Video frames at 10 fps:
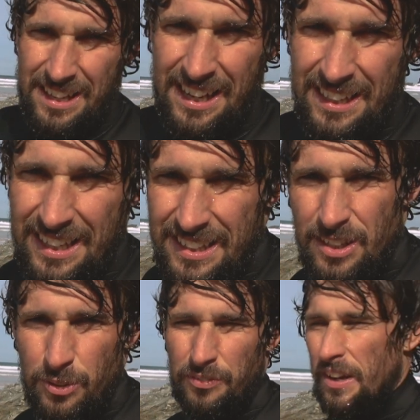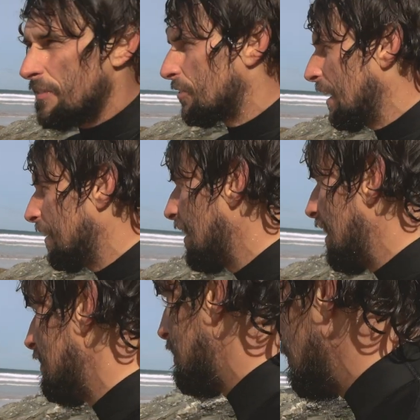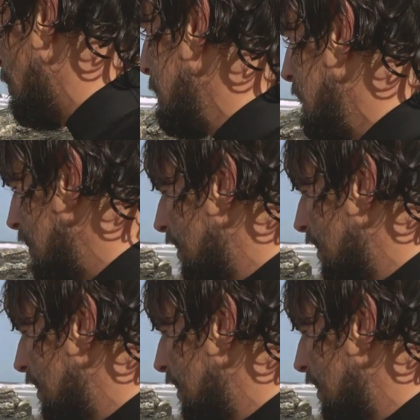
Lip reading: there, get the Old Faithful out there and see what we can